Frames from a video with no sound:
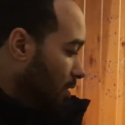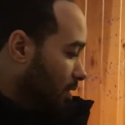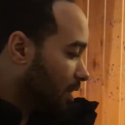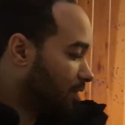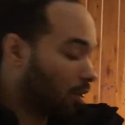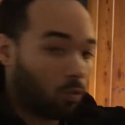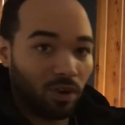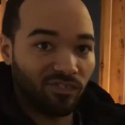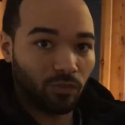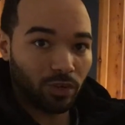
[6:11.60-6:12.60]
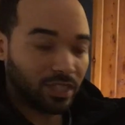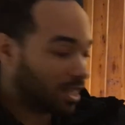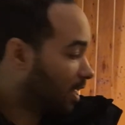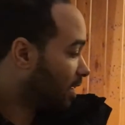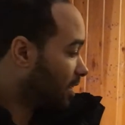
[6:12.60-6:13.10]
These are
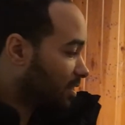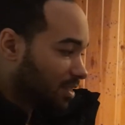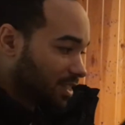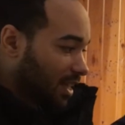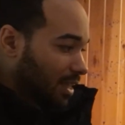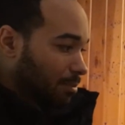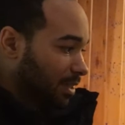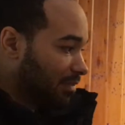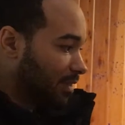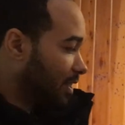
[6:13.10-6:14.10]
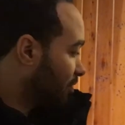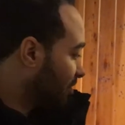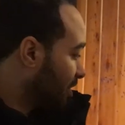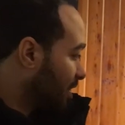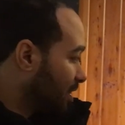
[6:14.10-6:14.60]
$149. It's not that big of a
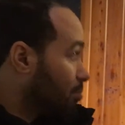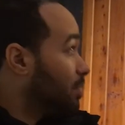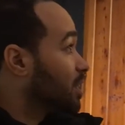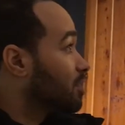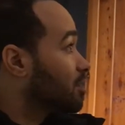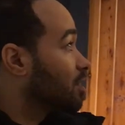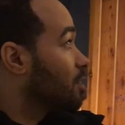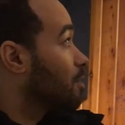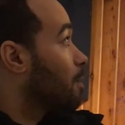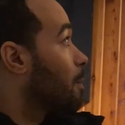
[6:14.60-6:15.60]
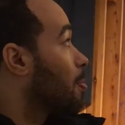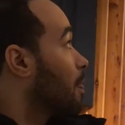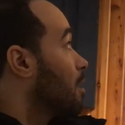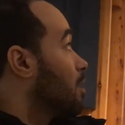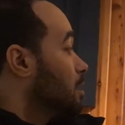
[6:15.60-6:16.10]
difference, and it's bigger. So,
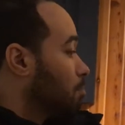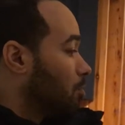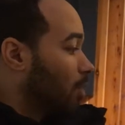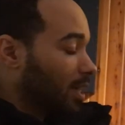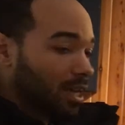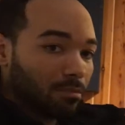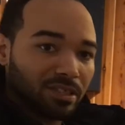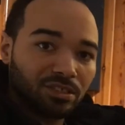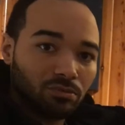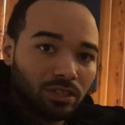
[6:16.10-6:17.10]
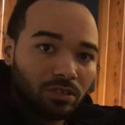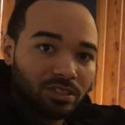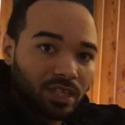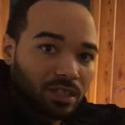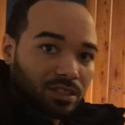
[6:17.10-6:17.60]
but right now my studio
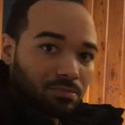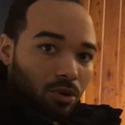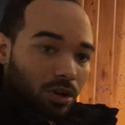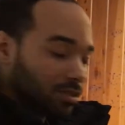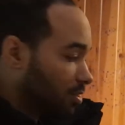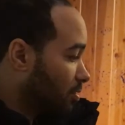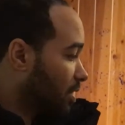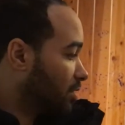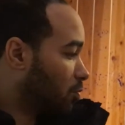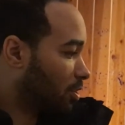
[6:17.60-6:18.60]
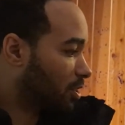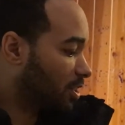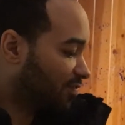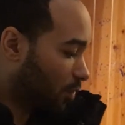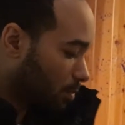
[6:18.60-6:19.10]
is kind of small, so these work
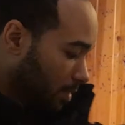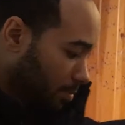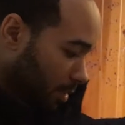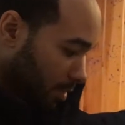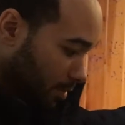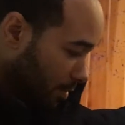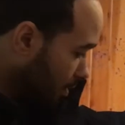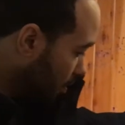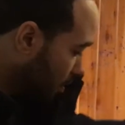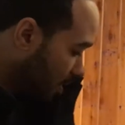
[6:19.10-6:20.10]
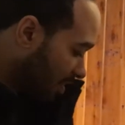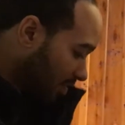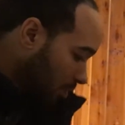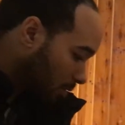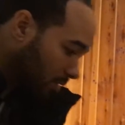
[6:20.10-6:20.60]
good for me. But
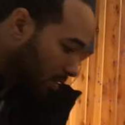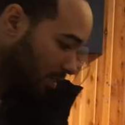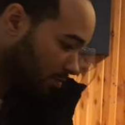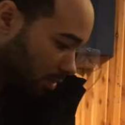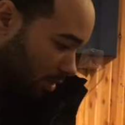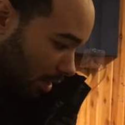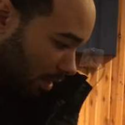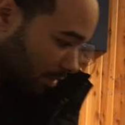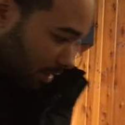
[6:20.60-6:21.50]
definitely want these. We go down